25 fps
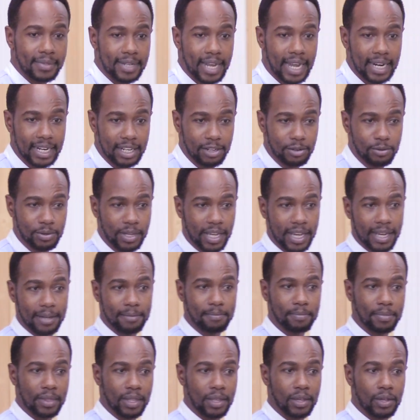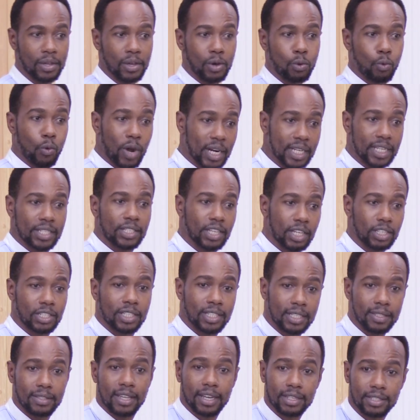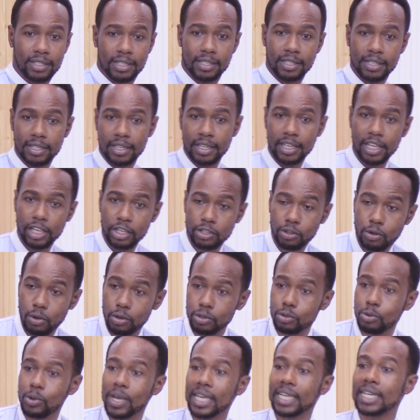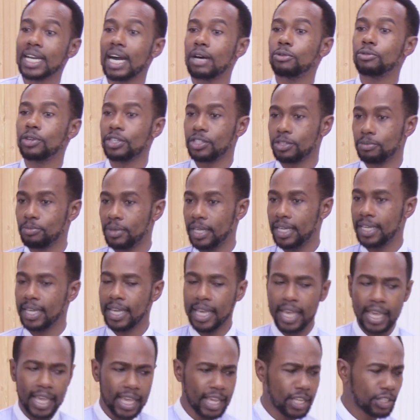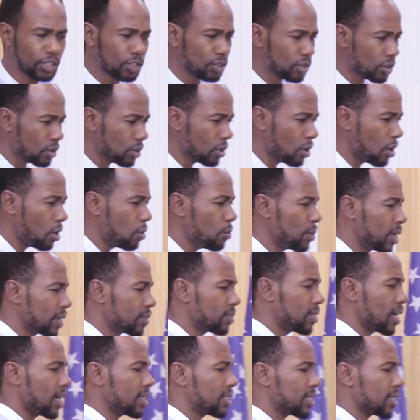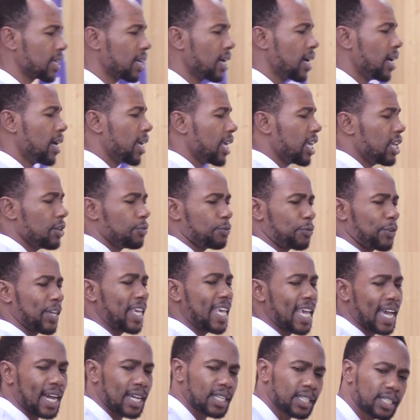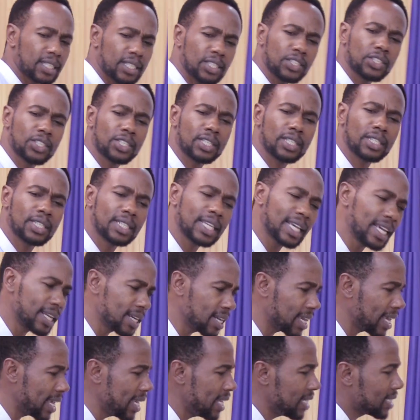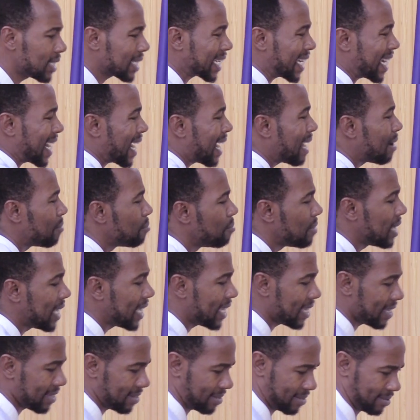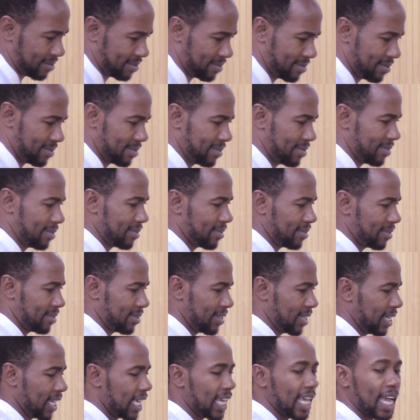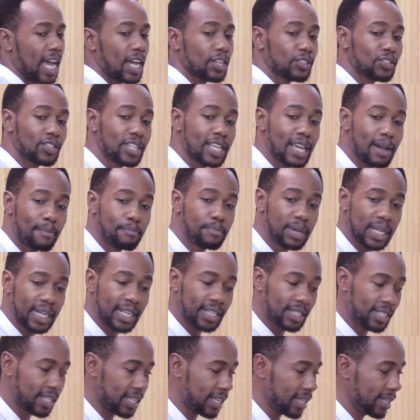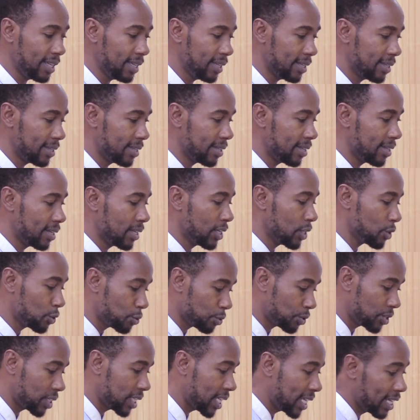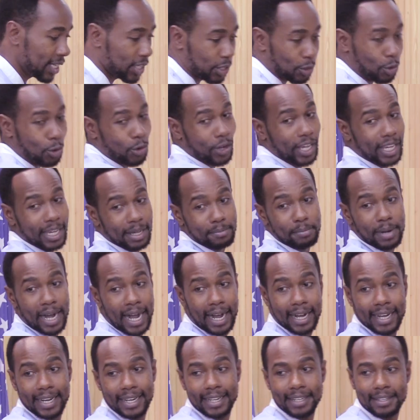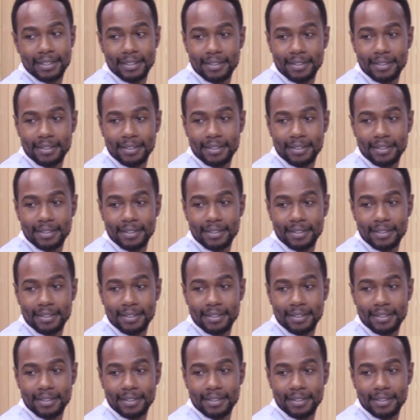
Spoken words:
Hallelujah. What is it that is going to encourage me is knowing that if he has seen it coming, he has the ability to see it going back.